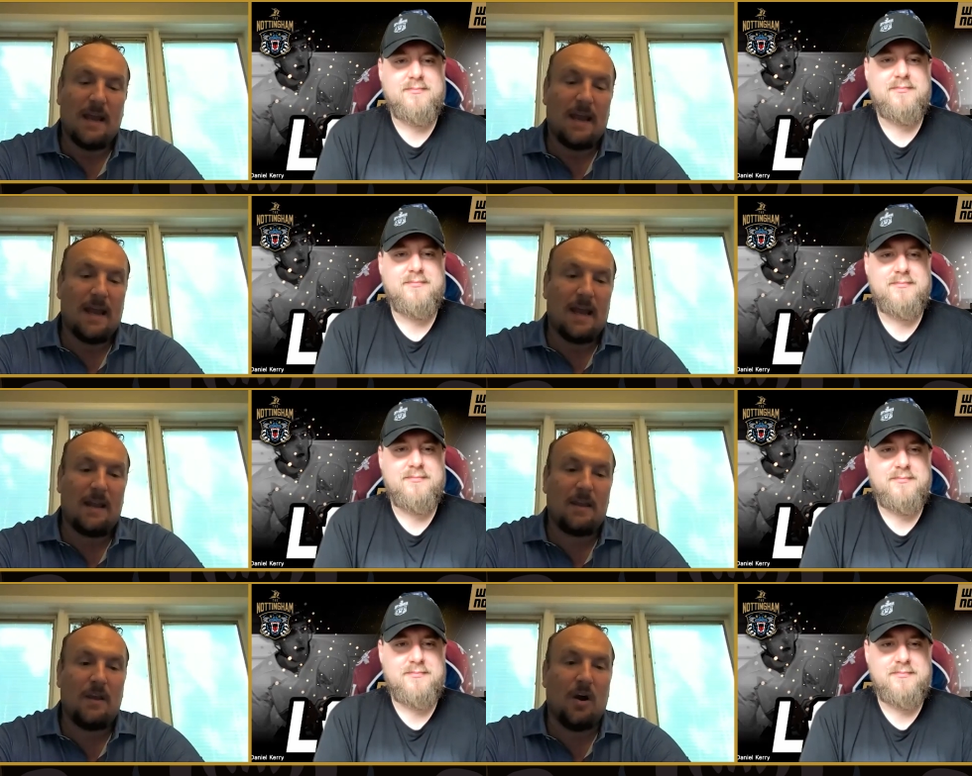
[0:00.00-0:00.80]

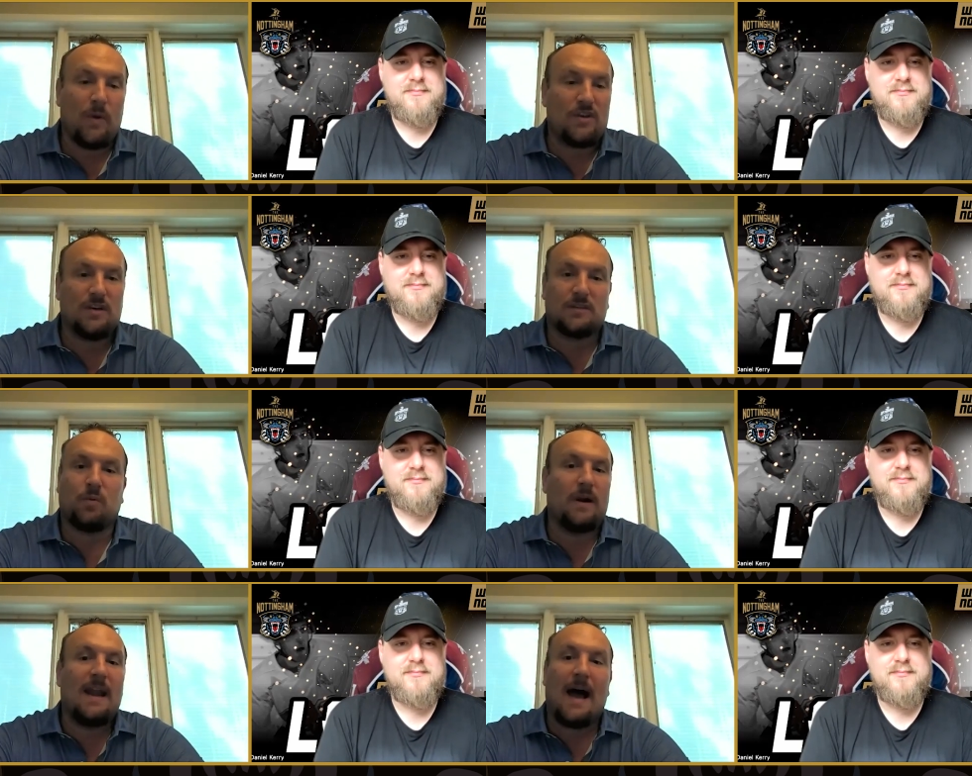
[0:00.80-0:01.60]
Speaker 1: and you know we
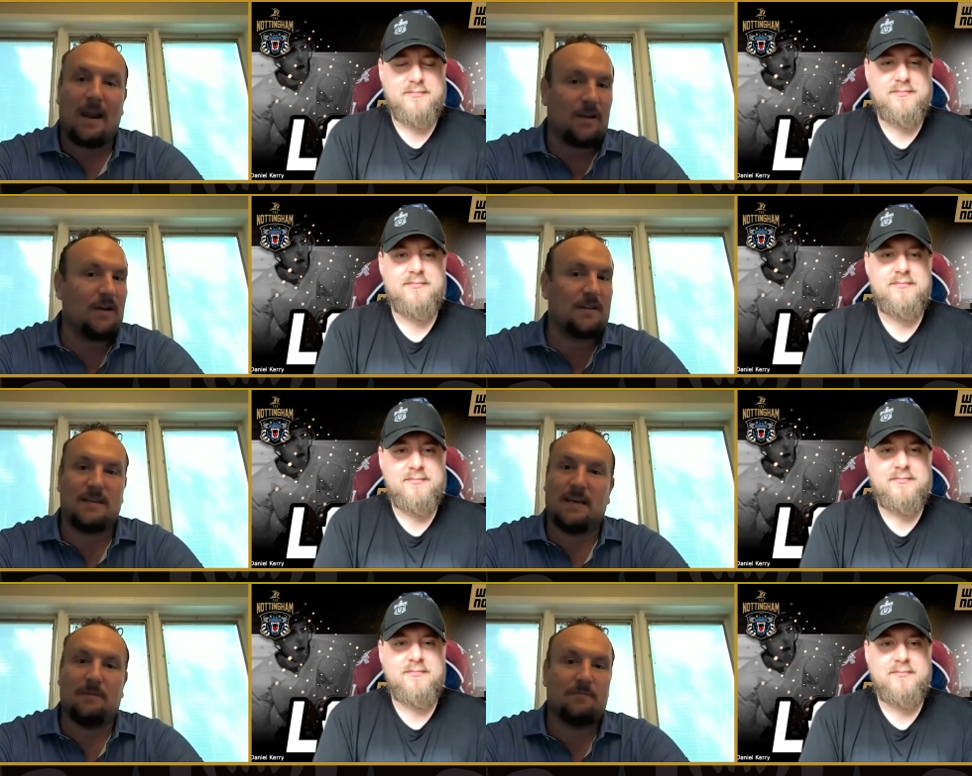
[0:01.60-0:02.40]
just were not a good
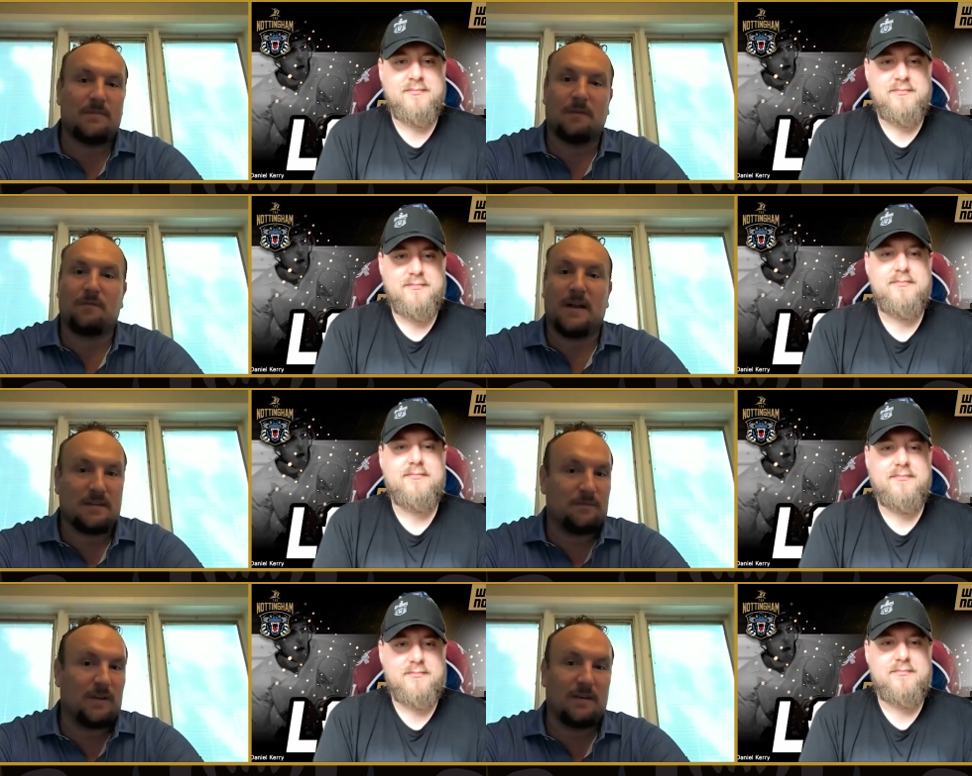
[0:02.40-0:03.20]
team
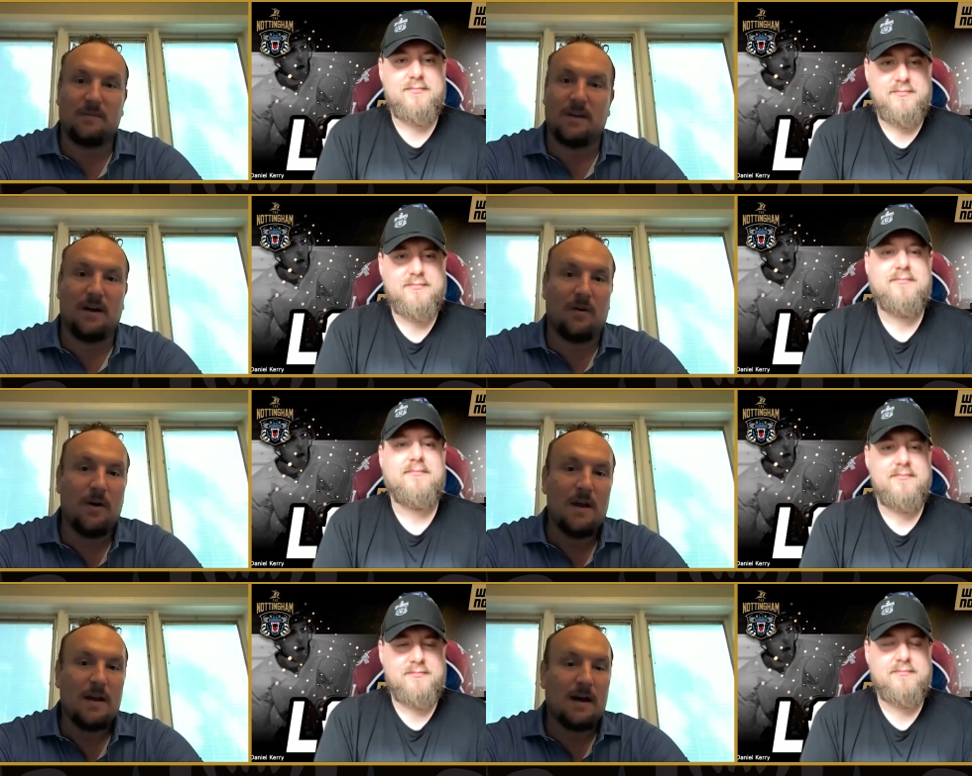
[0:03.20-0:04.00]
defensively you
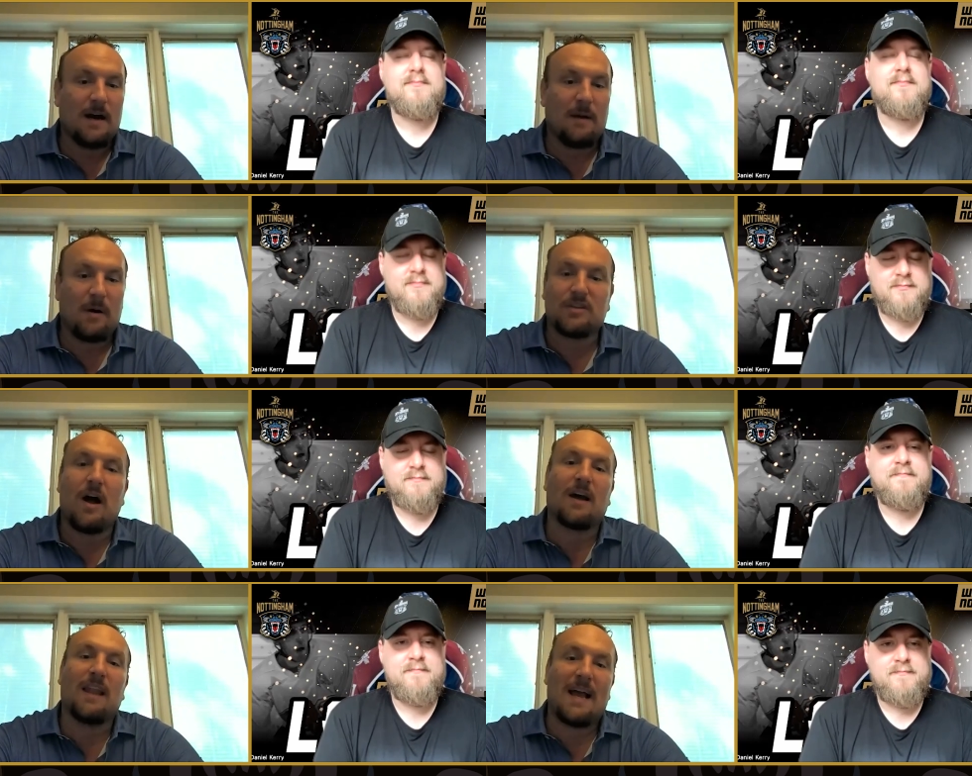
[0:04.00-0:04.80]
know um, i was
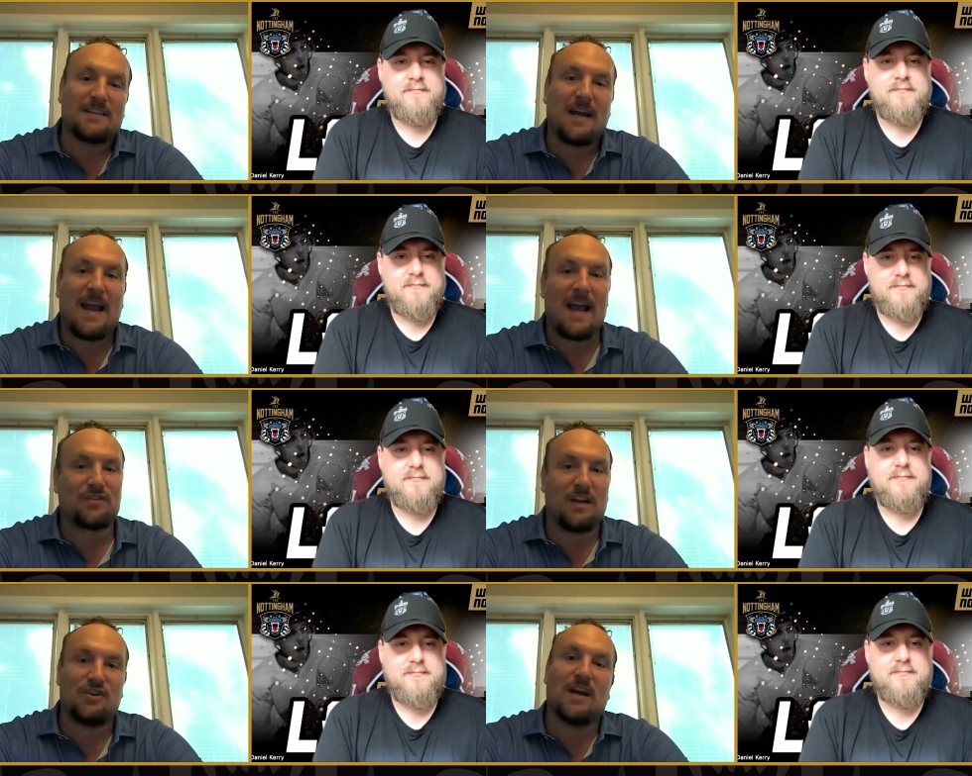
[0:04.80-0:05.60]
talking last night
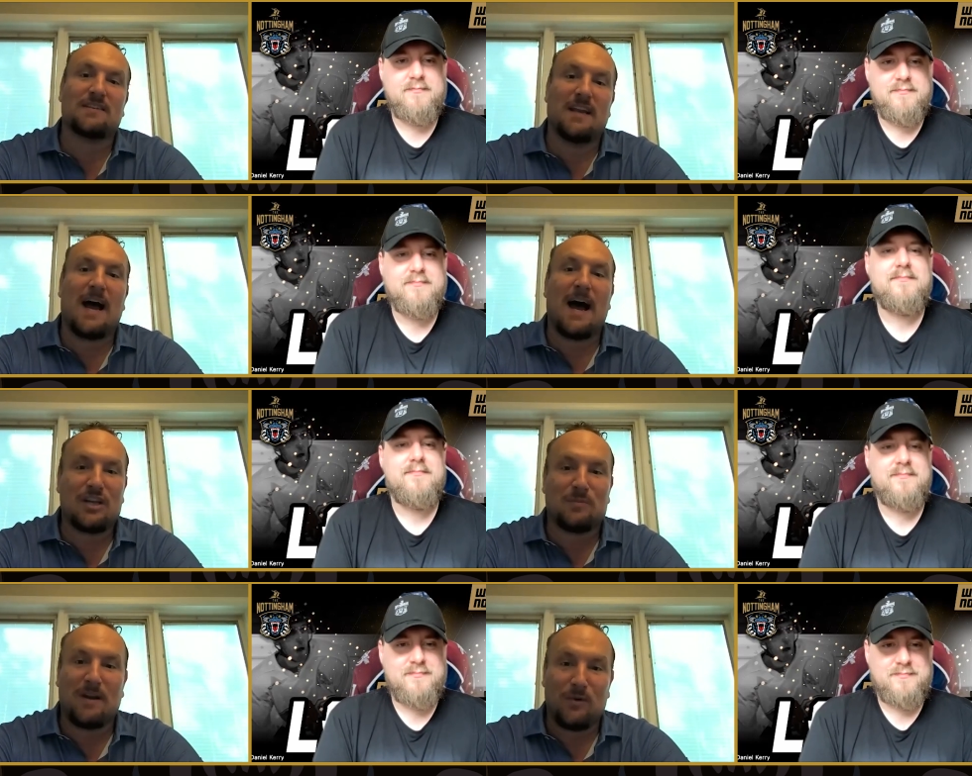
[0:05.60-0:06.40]
actually to justin
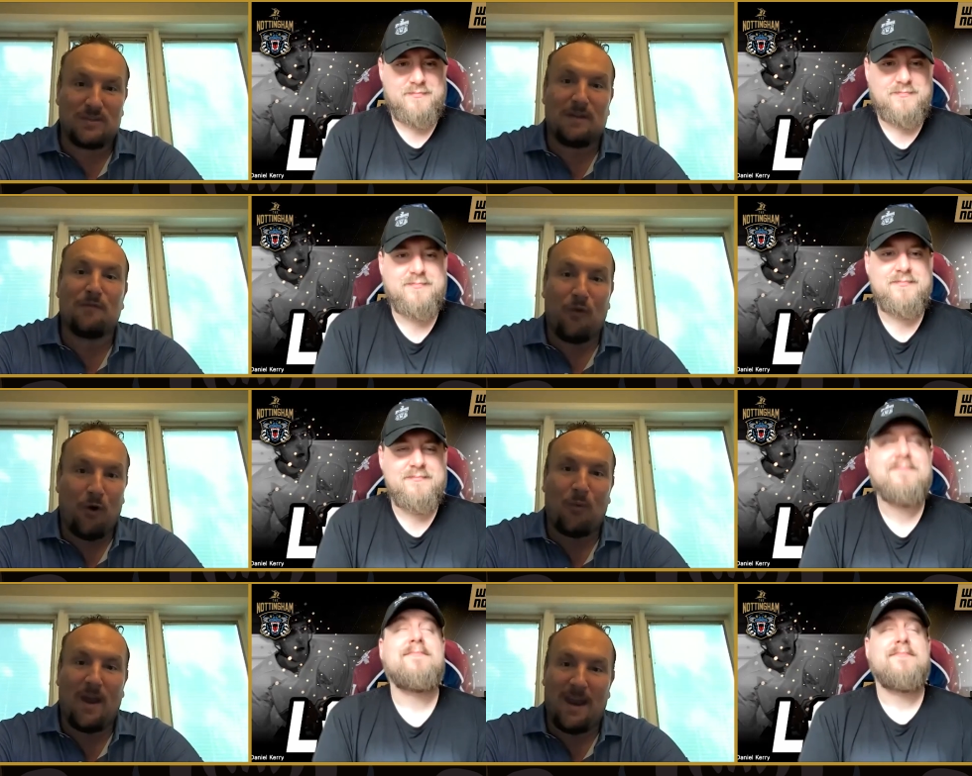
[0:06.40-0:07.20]
hodgman who's in
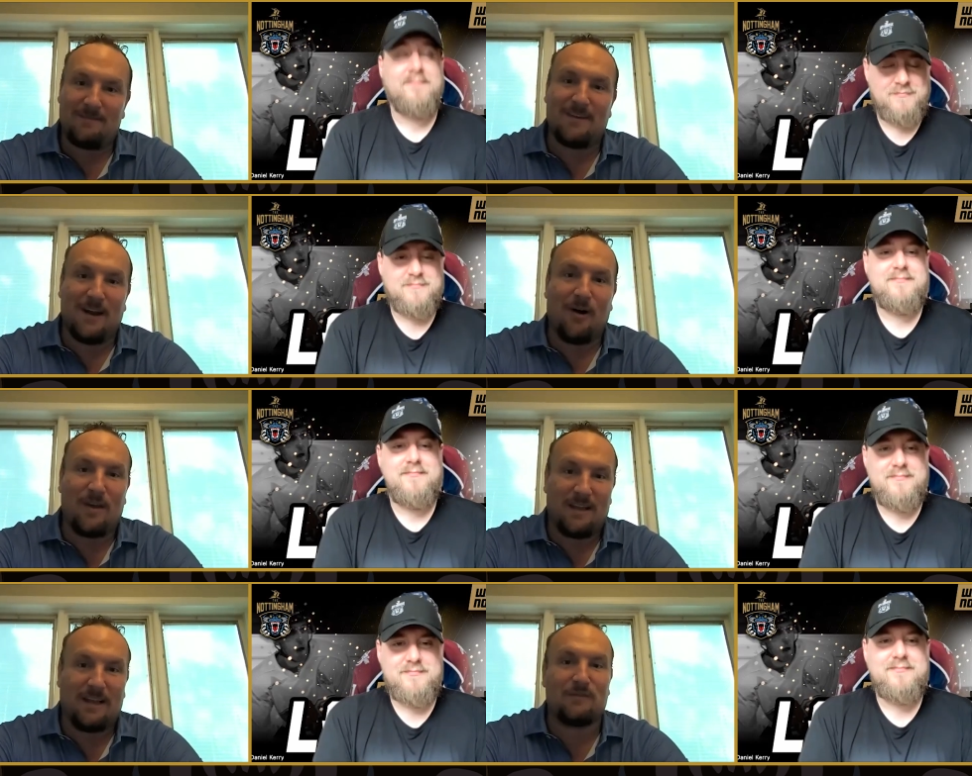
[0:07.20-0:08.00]
fort wayne you
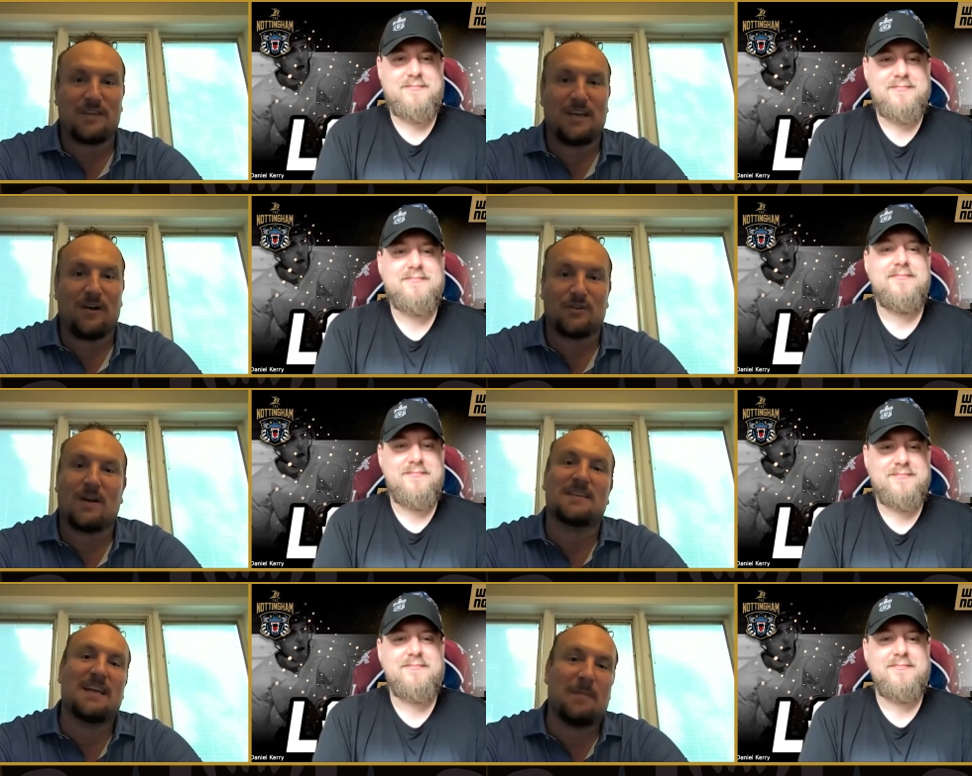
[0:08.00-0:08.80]
know he lives here
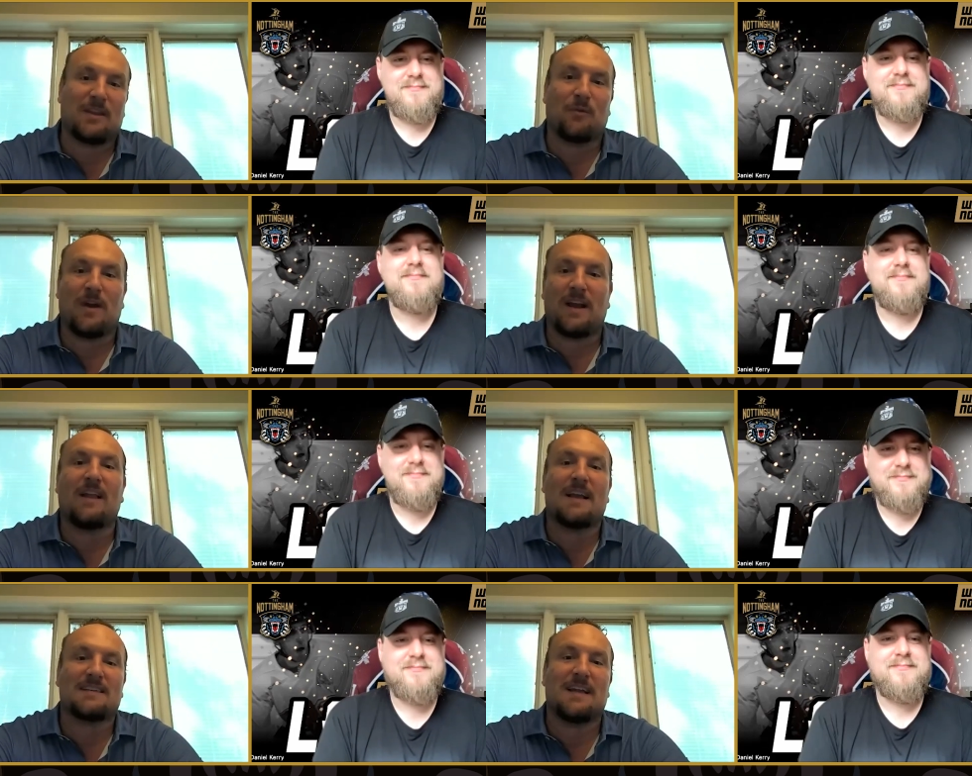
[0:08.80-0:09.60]
so i seen him at the
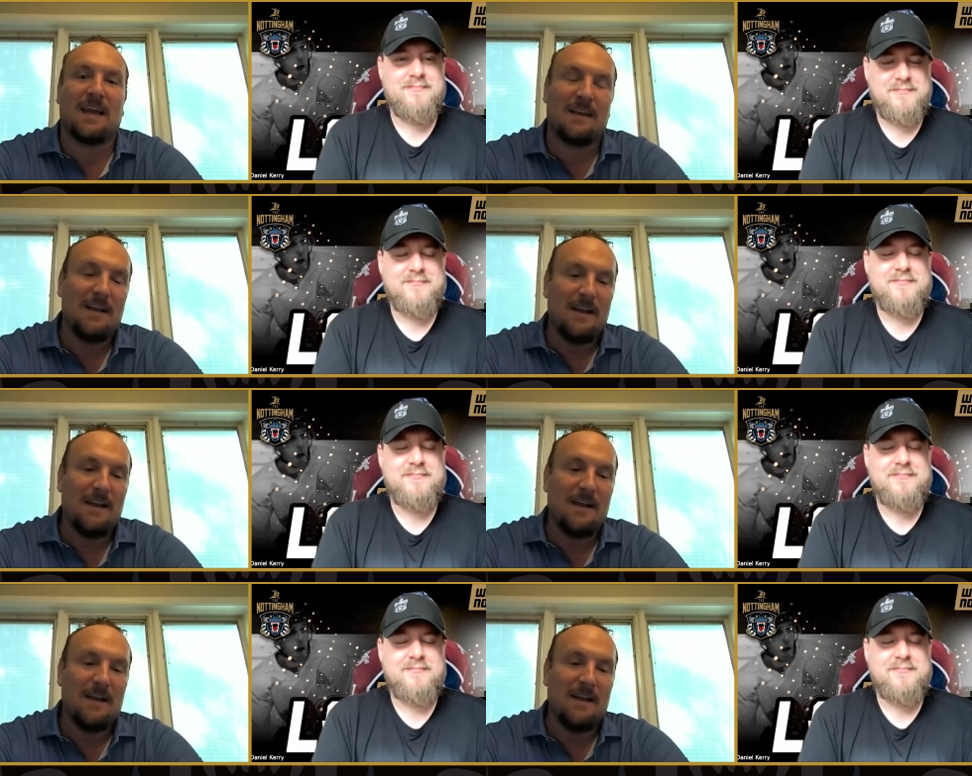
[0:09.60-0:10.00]
rink last night